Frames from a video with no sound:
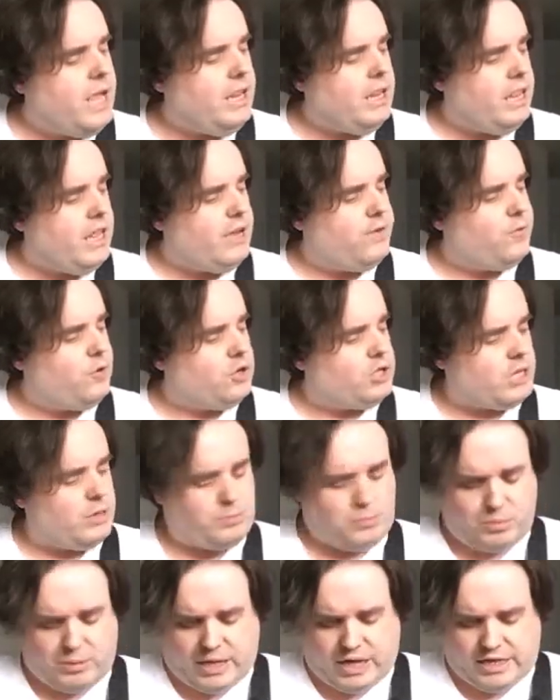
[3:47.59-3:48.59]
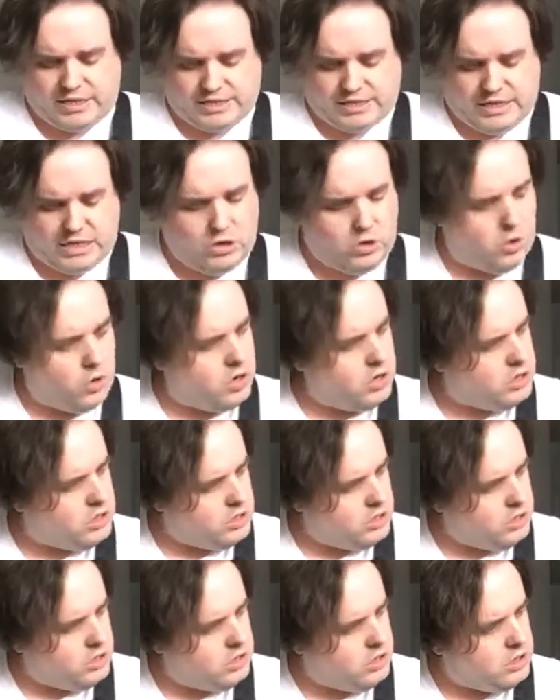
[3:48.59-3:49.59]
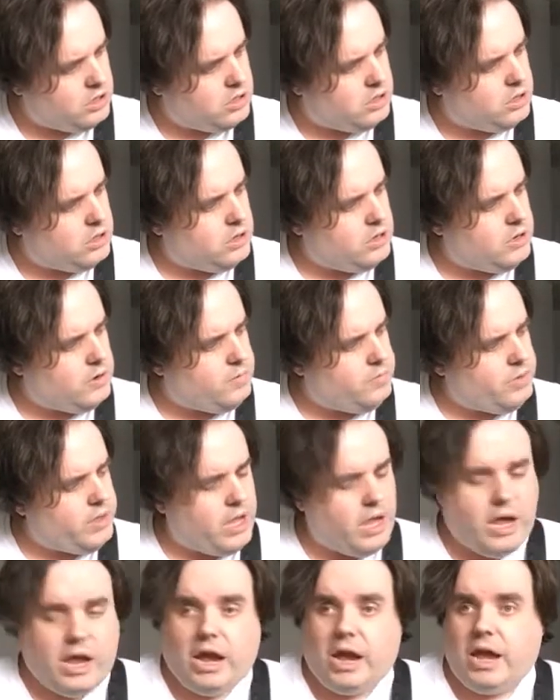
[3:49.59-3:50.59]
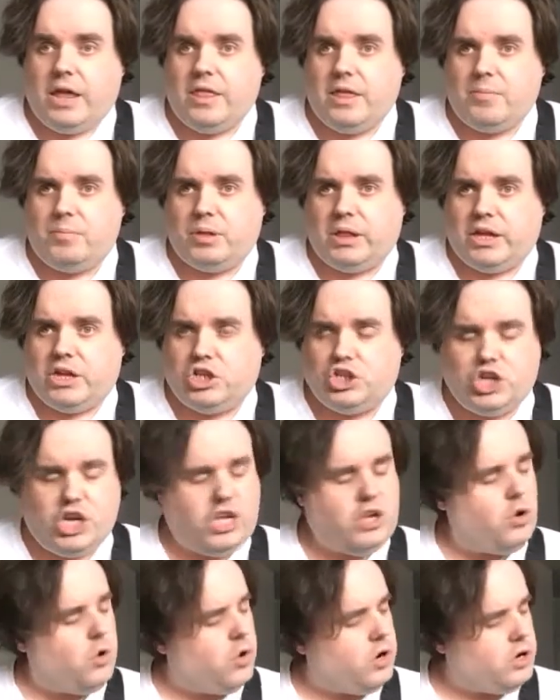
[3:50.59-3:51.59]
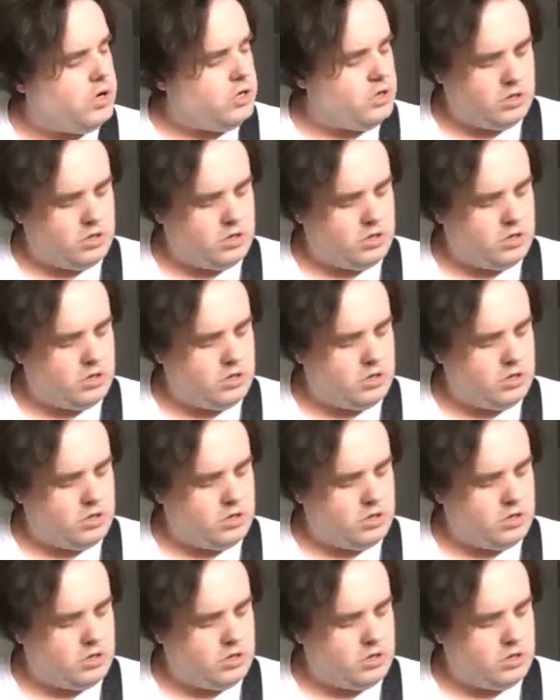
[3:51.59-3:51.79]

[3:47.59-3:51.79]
like for example, play a C chord and then play a G chord.